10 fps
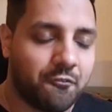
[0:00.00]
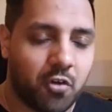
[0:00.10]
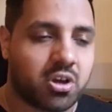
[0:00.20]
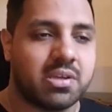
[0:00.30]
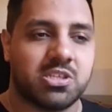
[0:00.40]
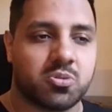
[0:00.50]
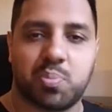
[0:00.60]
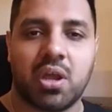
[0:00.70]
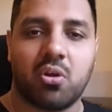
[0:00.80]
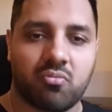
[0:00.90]
fucking
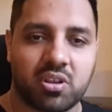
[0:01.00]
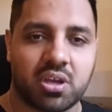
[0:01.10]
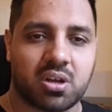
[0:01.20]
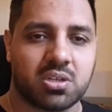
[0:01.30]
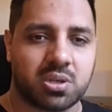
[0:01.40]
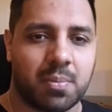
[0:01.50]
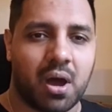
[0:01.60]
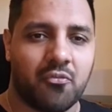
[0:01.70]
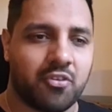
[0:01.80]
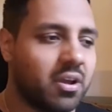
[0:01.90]
spend on ridiculous
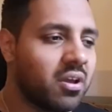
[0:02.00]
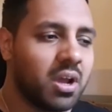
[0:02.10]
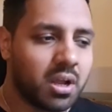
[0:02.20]
amount of things,